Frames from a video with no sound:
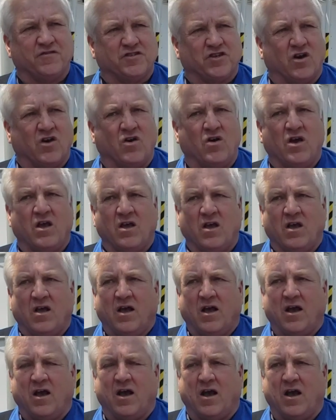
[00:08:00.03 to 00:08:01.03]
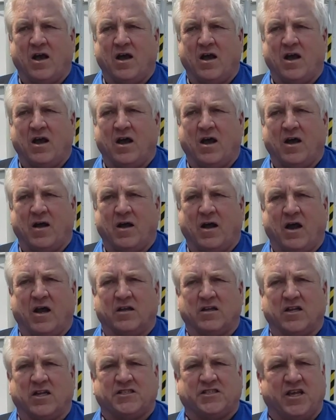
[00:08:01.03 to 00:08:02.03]
So
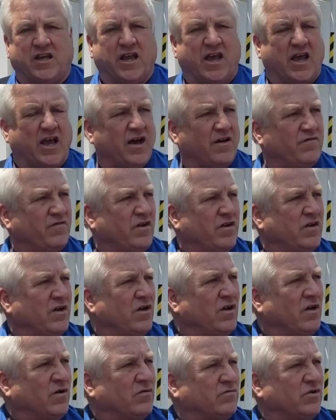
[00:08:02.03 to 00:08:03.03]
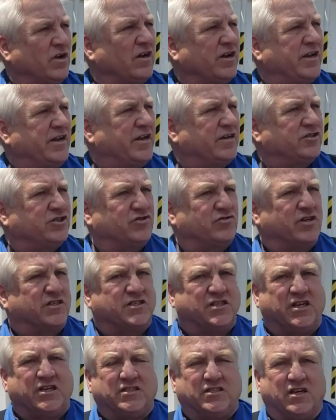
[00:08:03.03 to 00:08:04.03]
unless you have really
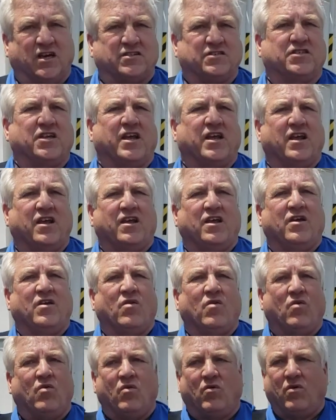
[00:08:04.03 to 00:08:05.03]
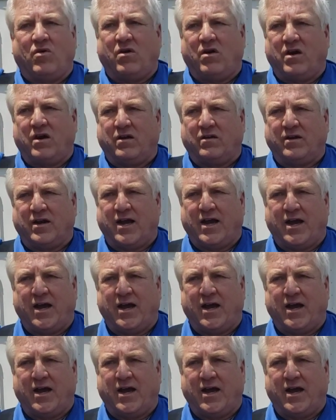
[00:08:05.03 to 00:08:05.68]
interesting ducting or